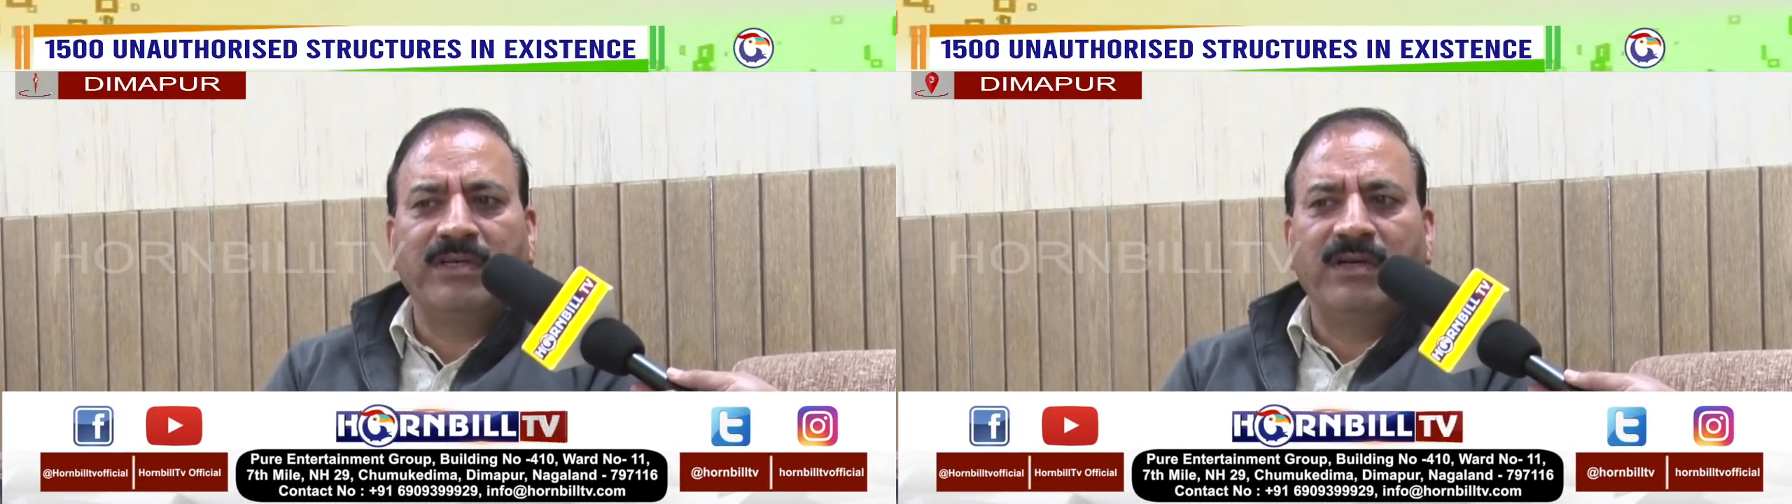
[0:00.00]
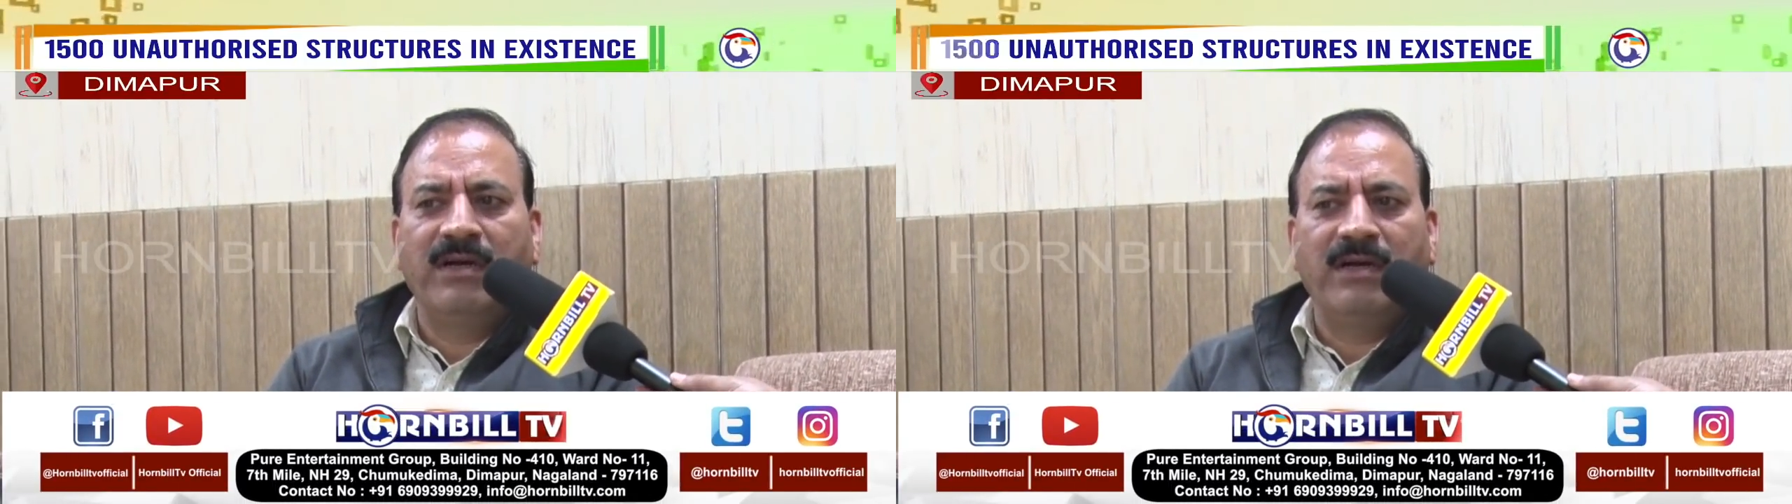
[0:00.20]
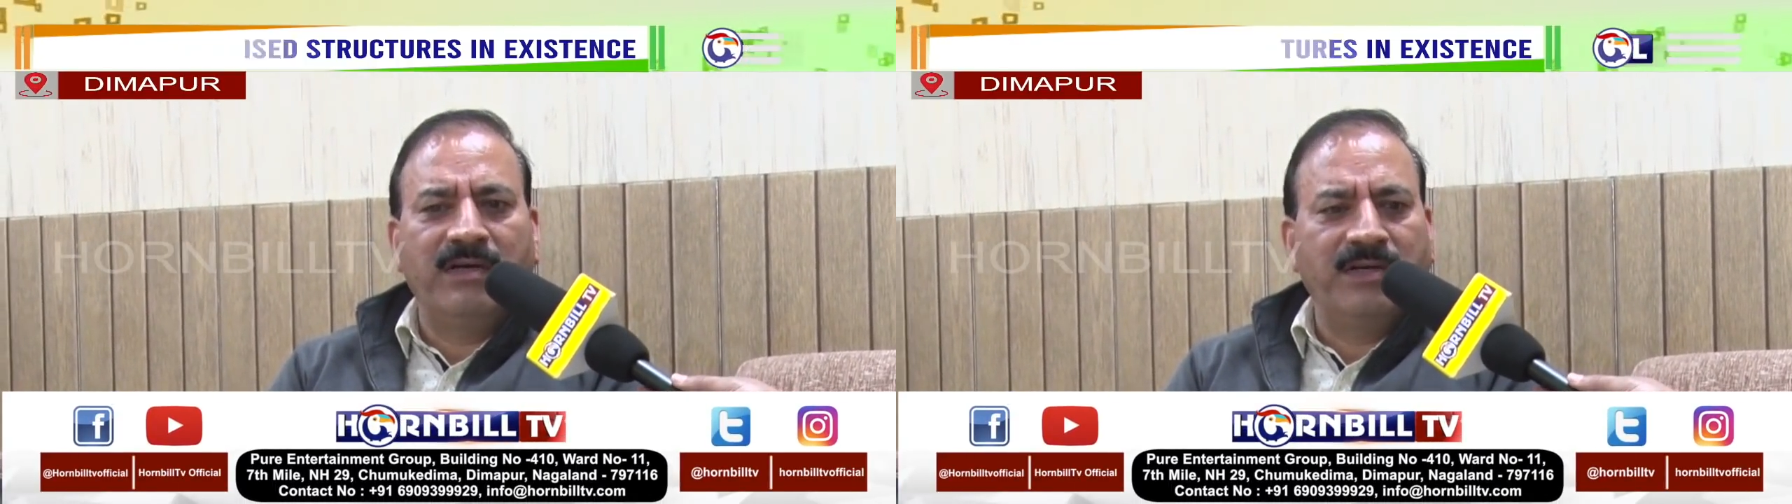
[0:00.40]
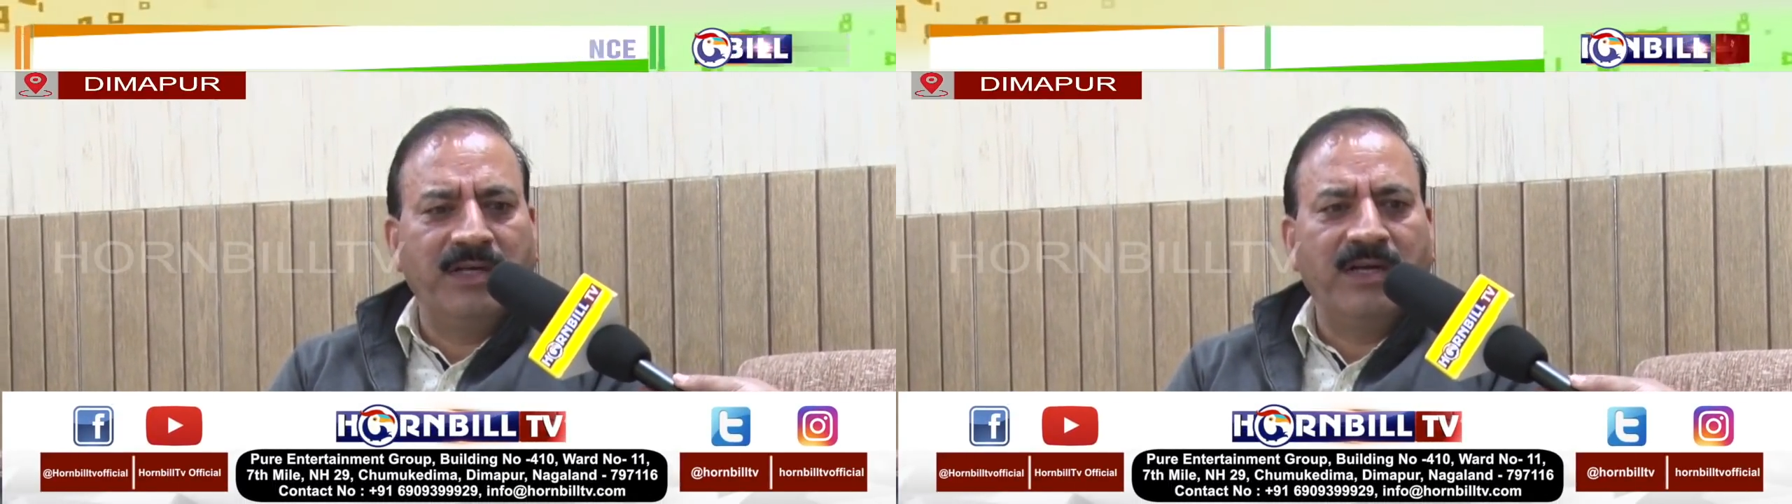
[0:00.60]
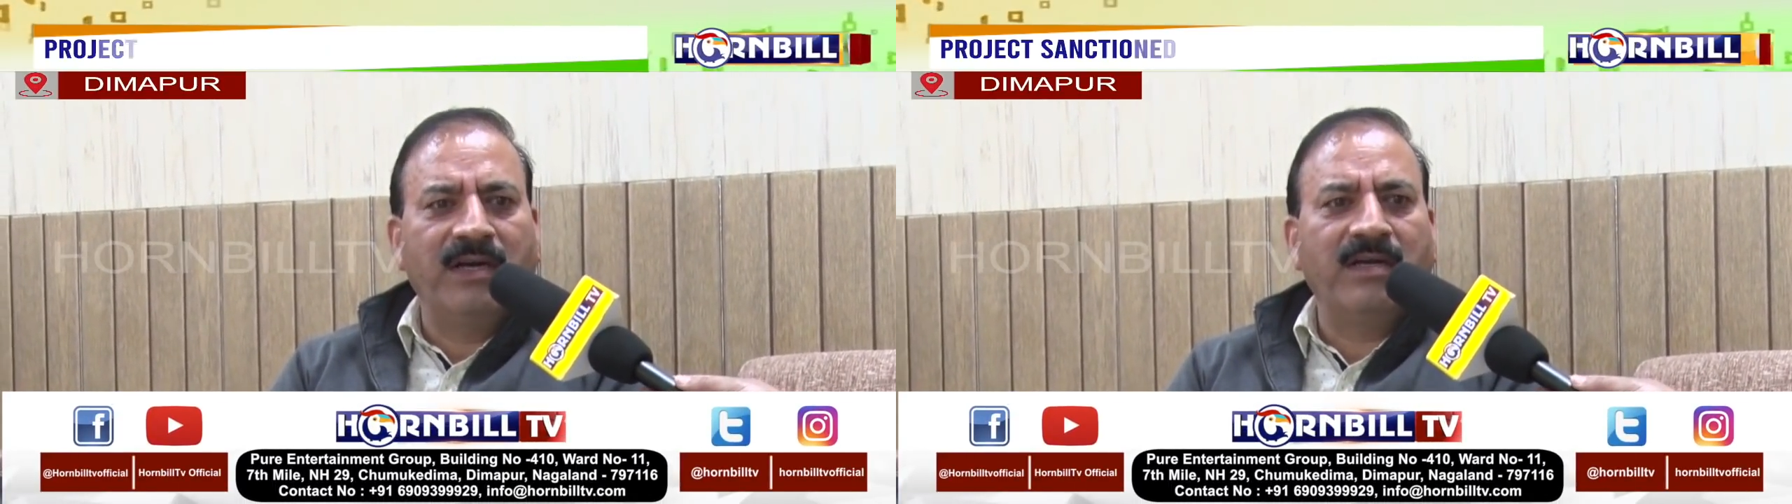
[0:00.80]
uh,
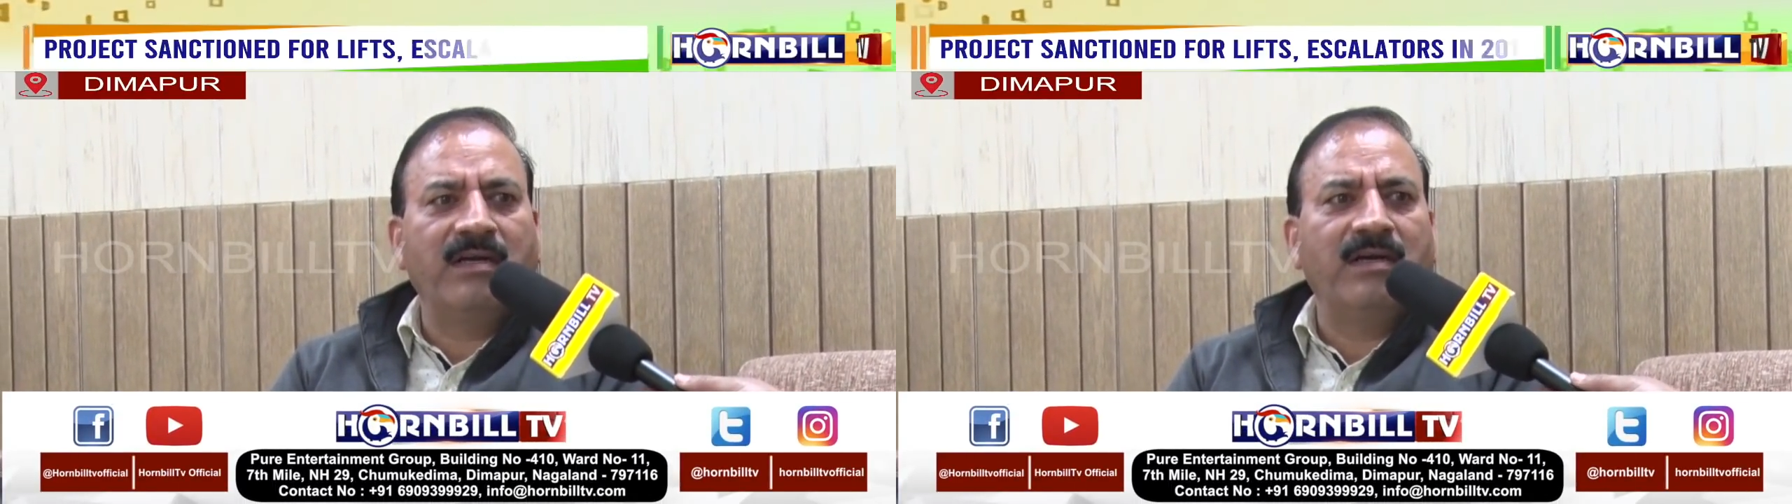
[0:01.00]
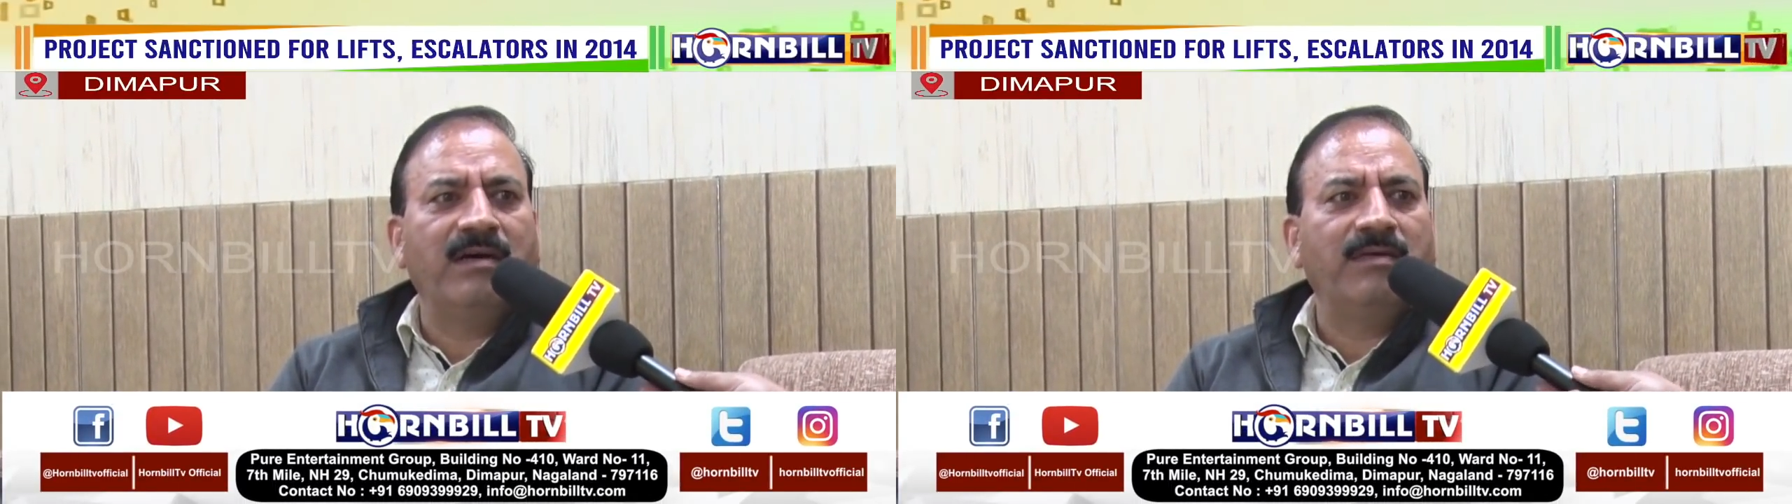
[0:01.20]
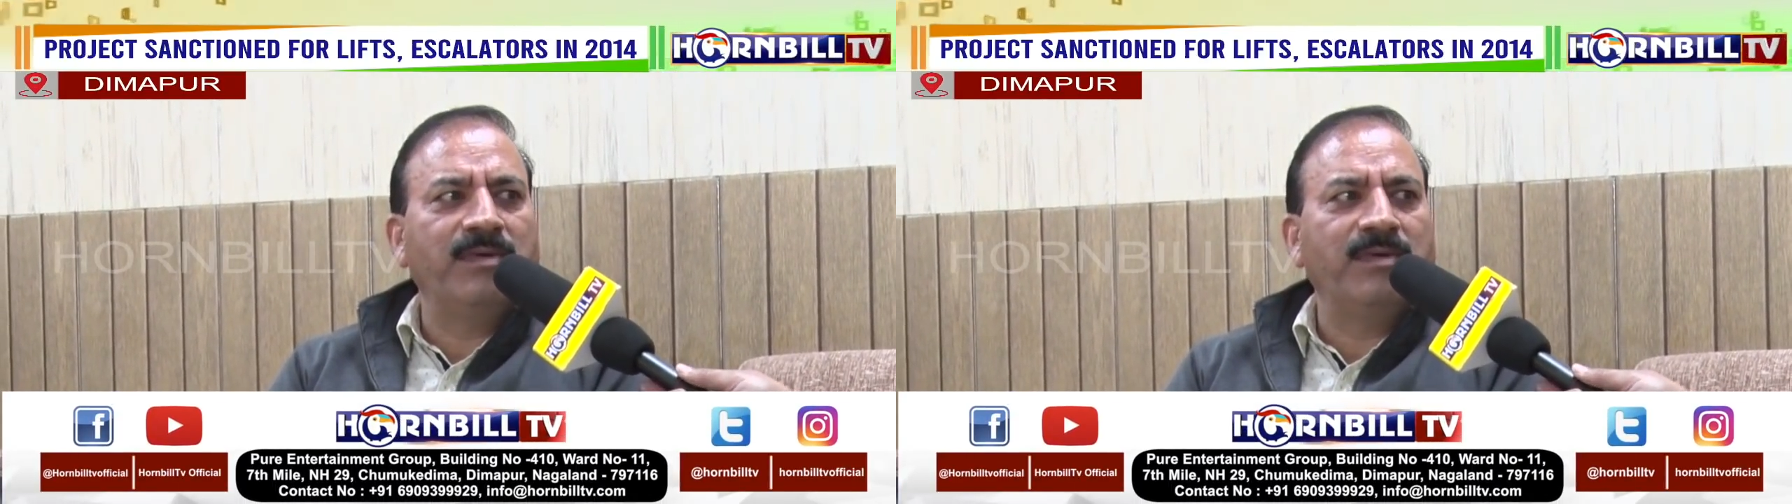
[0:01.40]
ticket uh,